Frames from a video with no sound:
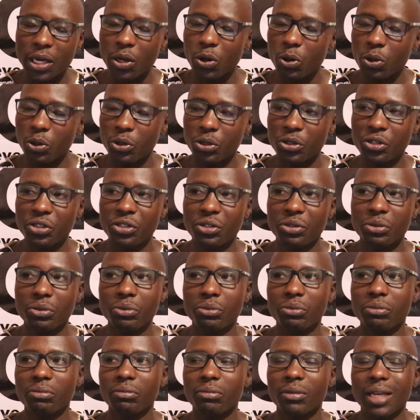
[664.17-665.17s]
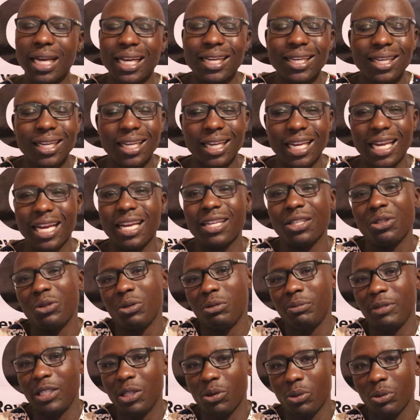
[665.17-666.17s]
because Kanini Kega
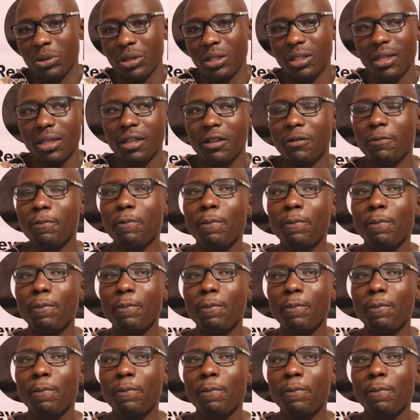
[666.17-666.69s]
should be told.